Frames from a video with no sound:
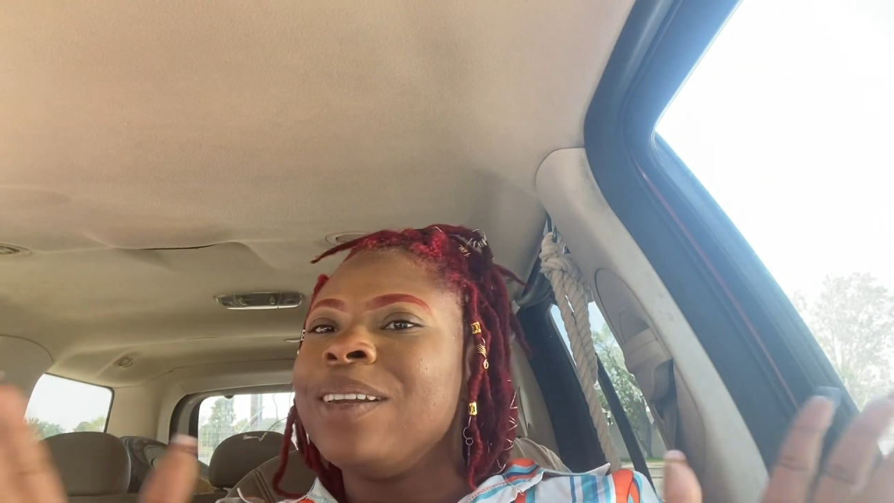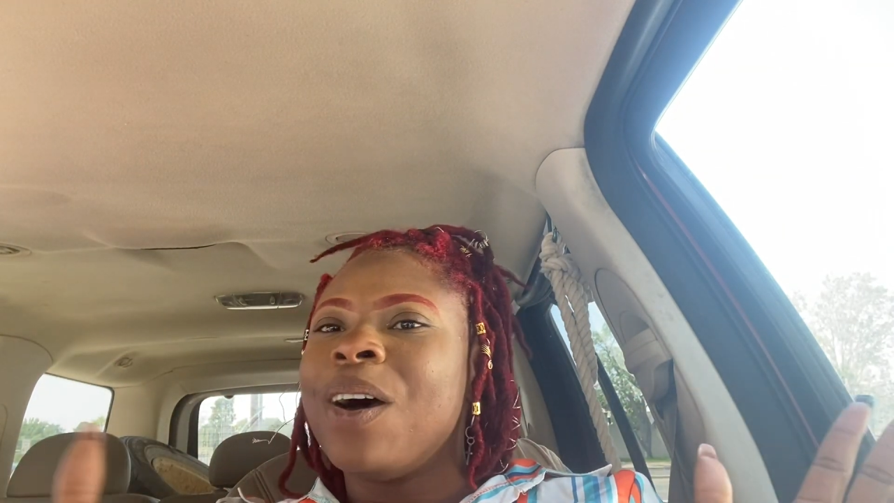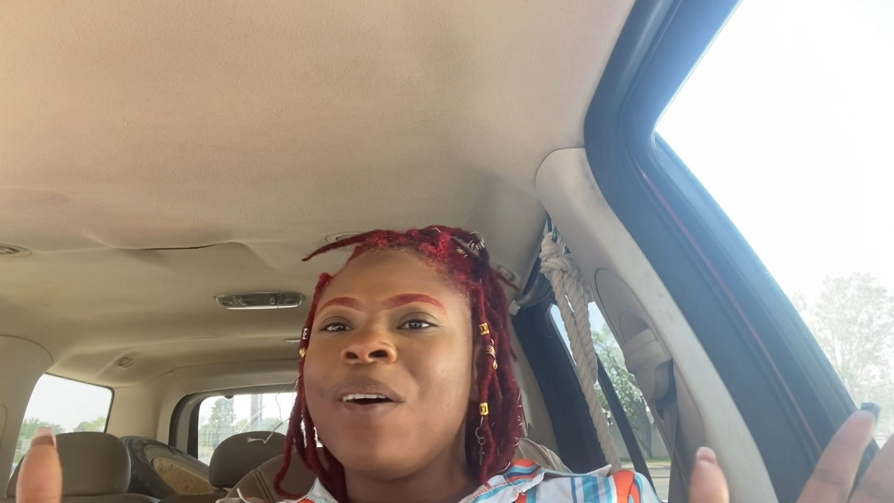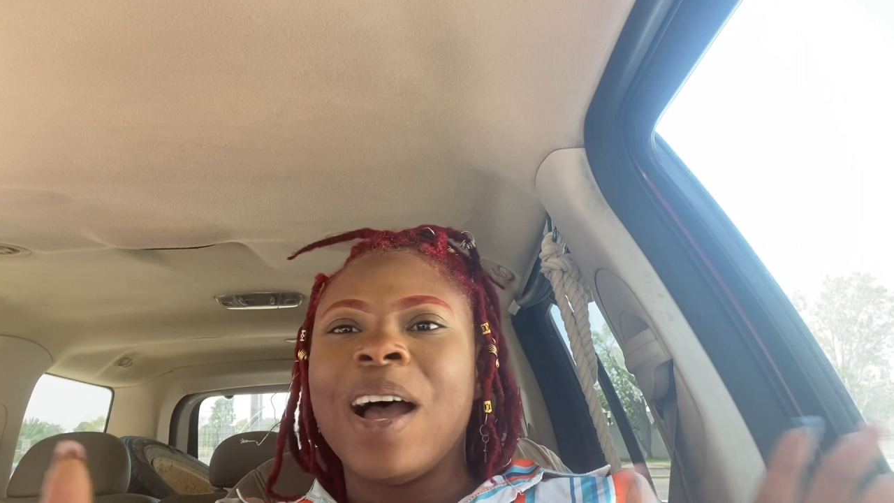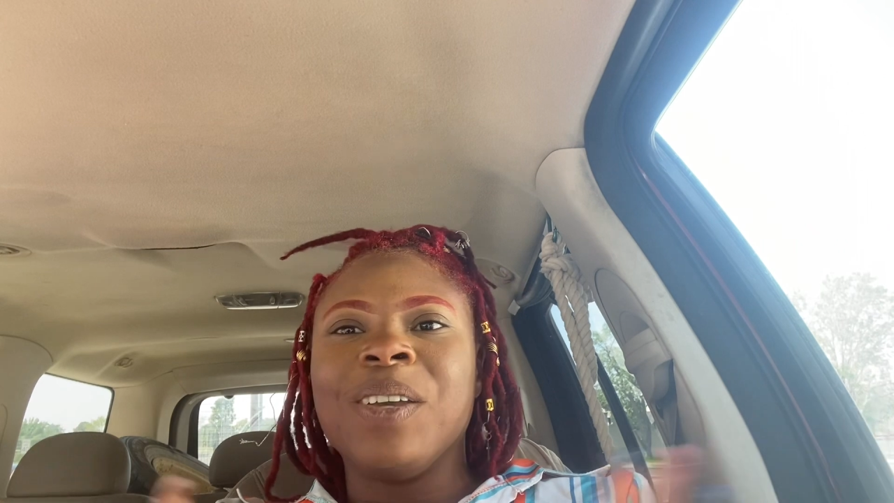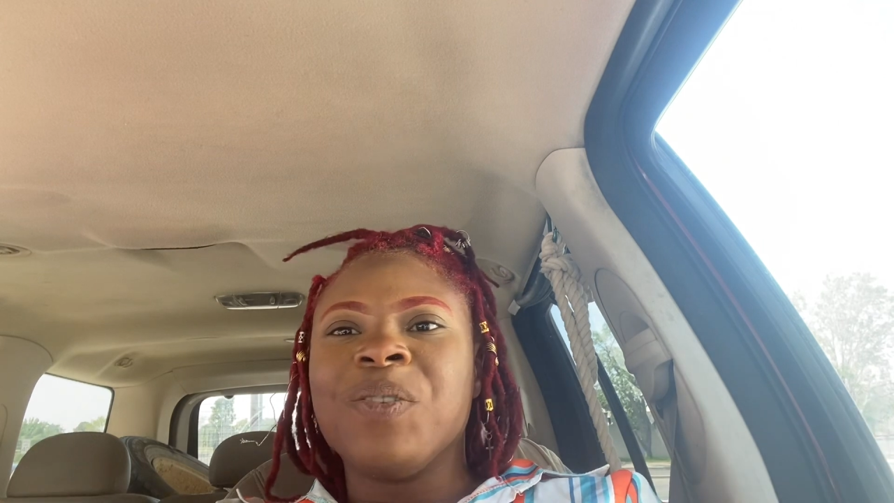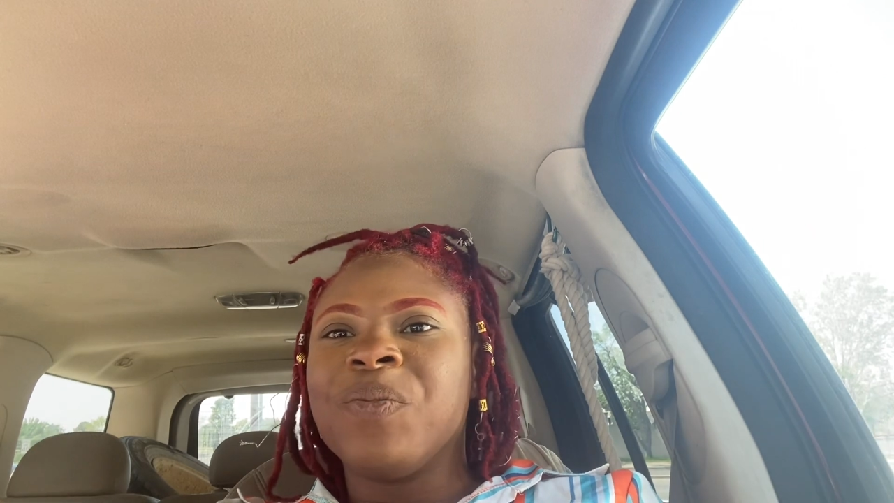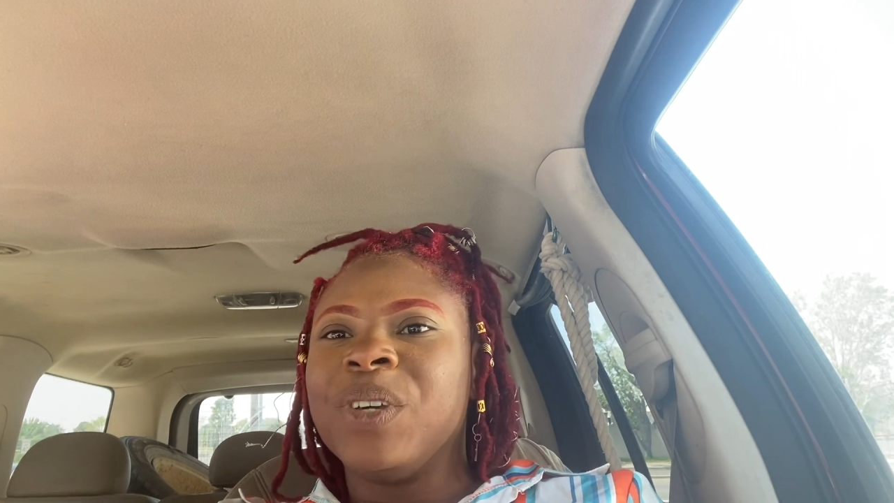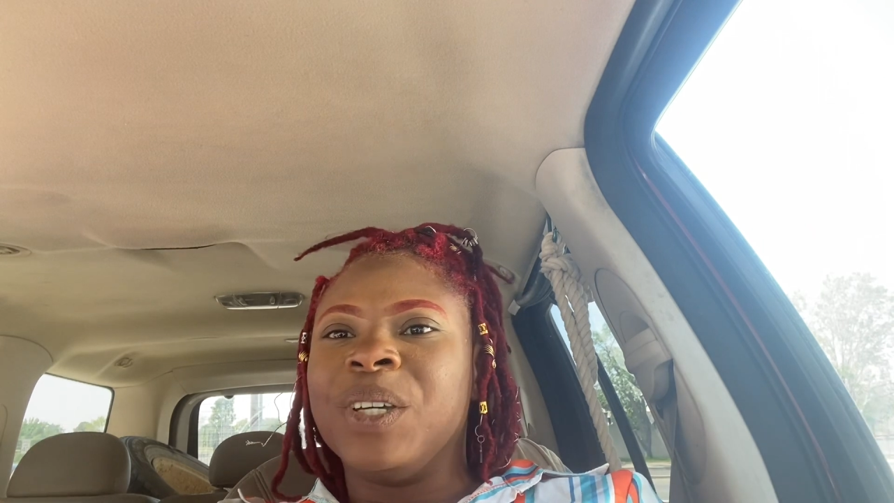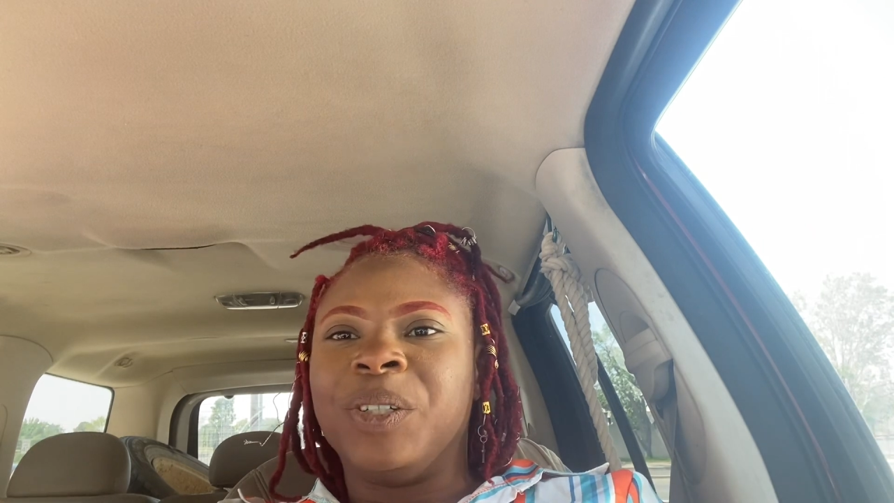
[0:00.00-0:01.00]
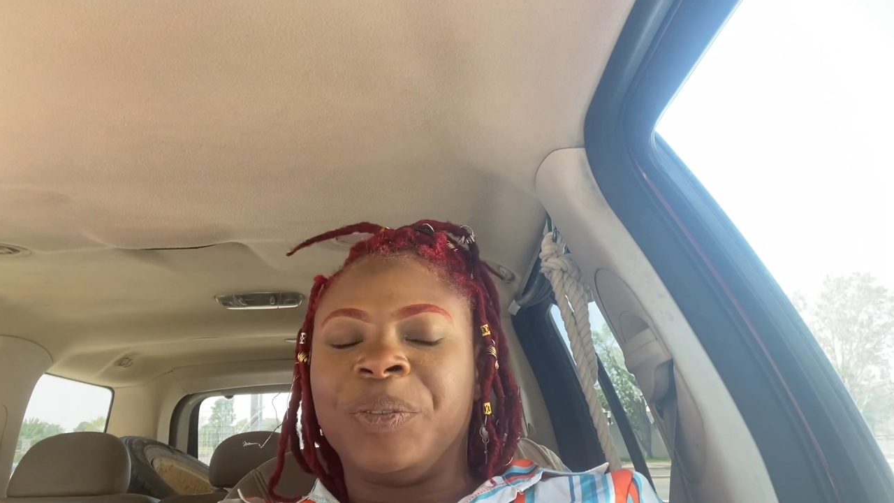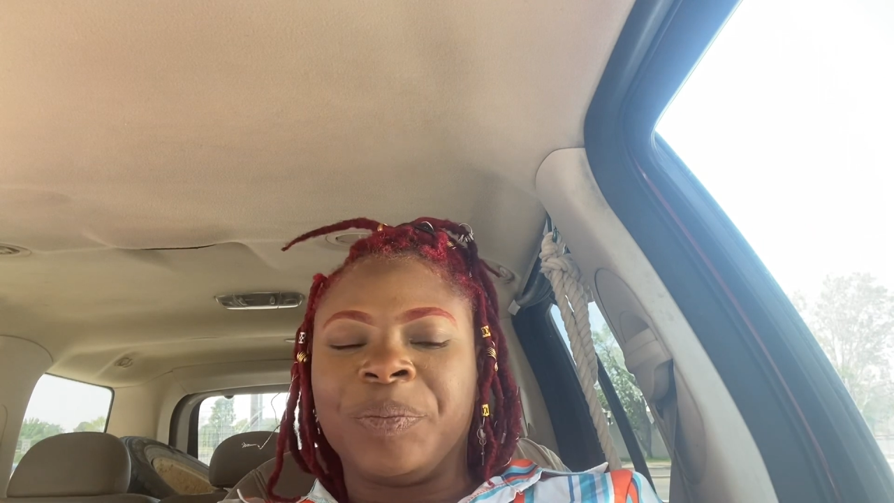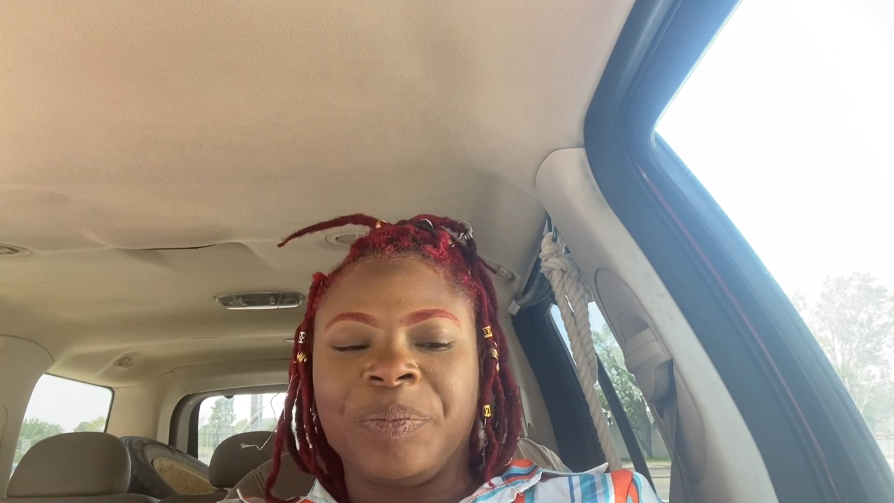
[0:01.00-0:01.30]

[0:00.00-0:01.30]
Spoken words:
know how you feel.